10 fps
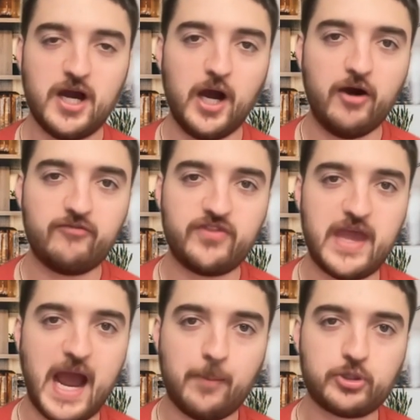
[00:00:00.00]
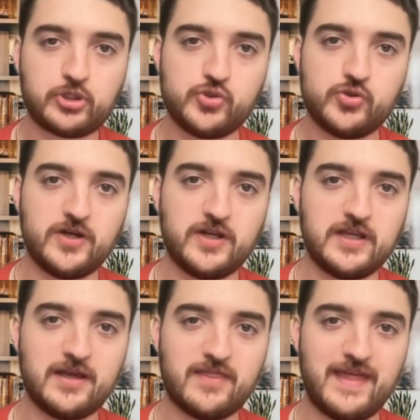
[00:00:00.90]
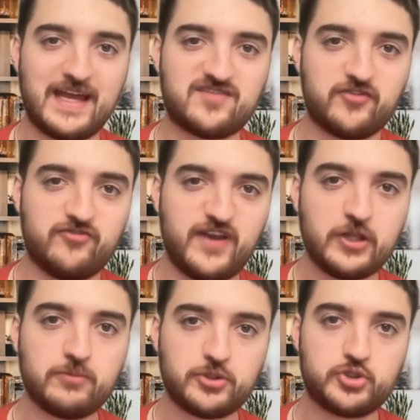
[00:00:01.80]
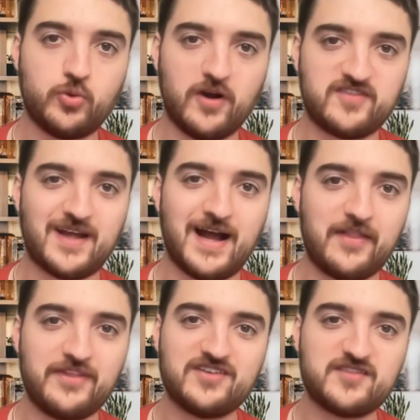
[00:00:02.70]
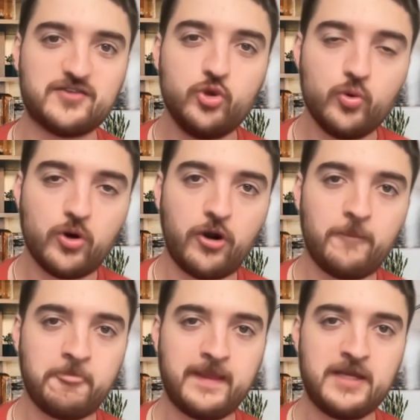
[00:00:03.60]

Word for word: of the opportunity that's available to us on these newer